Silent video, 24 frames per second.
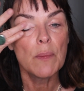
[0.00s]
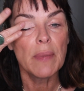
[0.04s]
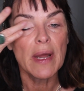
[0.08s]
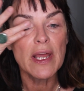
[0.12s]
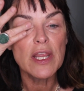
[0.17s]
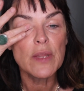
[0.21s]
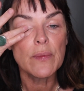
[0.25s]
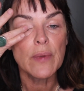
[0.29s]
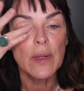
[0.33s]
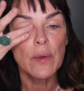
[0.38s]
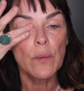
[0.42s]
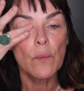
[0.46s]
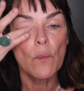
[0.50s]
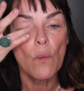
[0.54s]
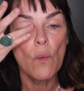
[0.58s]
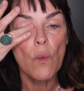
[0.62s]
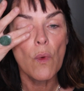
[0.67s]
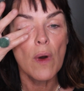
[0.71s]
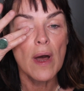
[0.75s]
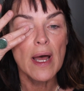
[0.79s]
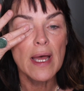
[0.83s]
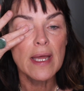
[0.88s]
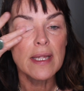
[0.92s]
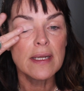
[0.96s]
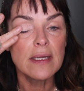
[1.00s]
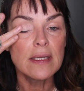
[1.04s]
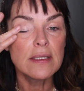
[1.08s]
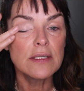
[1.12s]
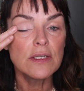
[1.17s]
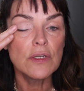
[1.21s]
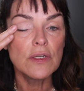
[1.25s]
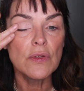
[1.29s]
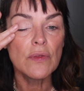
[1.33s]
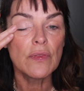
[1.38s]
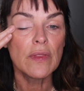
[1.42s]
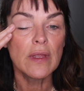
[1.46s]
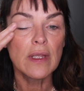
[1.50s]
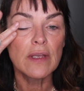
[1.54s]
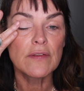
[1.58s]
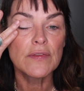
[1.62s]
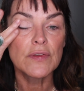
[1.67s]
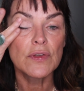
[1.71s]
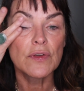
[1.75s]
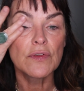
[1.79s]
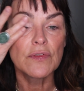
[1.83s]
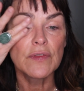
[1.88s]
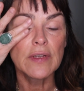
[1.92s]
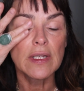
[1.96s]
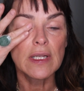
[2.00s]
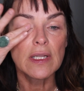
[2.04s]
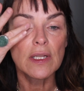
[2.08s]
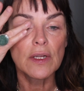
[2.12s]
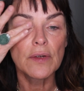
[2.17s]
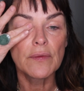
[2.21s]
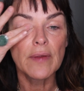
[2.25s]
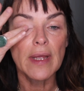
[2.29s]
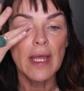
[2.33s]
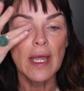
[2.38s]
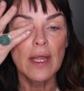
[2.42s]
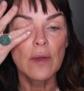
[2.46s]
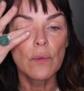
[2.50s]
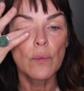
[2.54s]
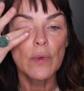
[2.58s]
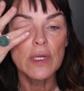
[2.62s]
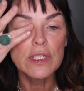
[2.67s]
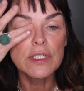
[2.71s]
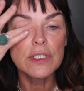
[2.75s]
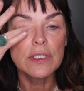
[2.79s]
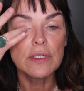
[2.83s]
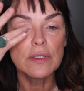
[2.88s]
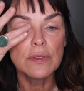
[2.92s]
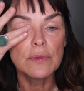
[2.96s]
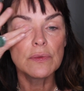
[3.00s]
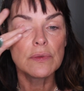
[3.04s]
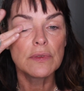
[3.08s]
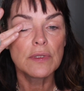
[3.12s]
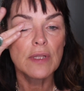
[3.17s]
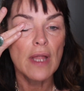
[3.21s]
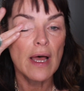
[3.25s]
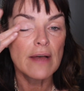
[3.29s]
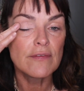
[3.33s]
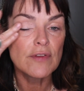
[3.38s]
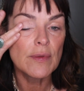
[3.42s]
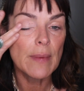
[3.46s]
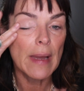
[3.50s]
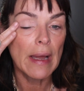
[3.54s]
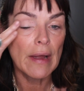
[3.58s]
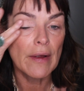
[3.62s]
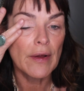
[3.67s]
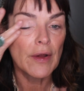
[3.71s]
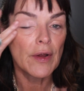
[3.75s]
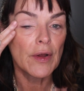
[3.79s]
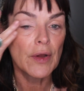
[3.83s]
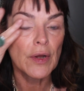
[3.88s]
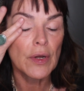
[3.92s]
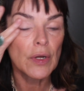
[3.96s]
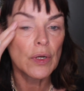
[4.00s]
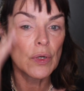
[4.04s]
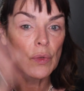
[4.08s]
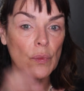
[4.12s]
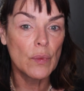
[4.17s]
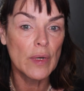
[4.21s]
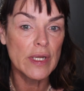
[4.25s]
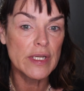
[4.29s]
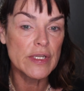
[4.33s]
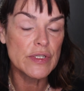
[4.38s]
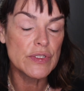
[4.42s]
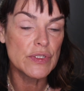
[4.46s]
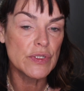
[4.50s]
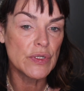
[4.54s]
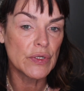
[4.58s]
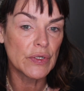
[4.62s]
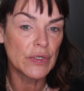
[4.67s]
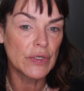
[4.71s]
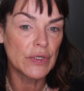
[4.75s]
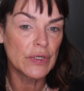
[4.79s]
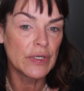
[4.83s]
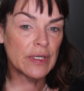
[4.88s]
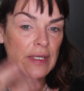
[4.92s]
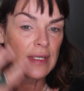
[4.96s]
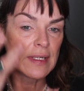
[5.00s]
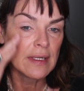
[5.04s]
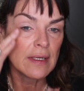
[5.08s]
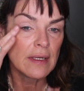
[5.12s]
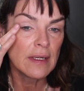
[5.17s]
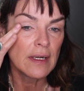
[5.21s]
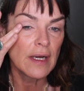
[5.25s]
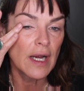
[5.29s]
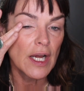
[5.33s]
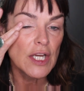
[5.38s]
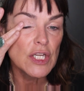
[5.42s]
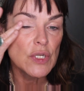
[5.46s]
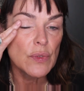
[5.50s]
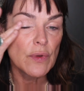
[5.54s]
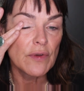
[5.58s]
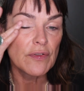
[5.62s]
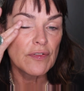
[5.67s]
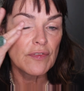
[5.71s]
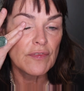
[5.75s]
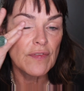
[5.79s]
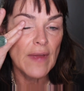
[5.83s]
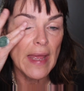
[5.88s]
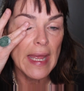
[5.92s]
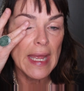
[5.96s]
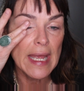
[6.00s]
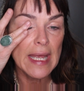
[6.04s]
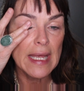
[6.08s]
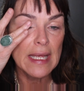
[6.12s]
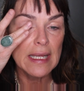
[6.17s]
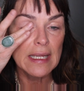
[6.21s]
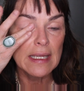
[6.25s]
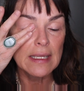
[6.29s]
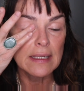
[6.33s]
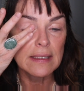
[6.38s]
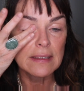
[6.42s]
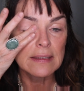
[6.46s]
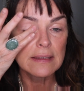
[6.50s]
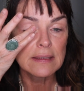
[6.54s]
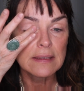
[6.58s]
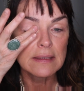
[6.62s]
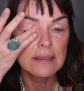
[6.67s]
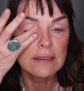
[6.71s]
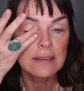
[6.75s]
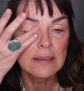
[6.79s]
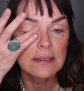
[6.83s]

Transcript: By the way, what do you think of Sophia Loren? What do you love about her? What is your, are you a fan?